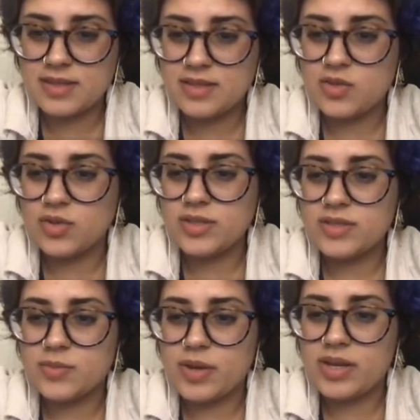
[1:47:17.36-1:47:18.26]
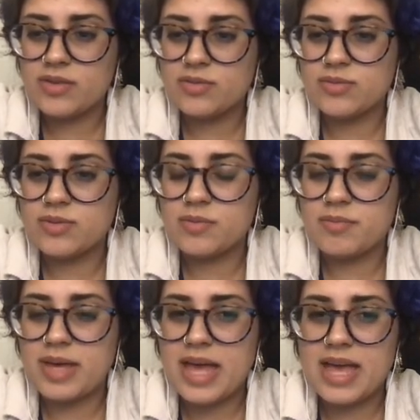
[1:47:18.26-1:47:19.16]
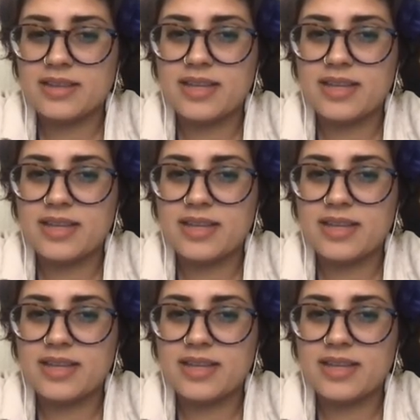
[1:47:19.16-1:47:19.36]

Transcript: Grease sweating through the bag.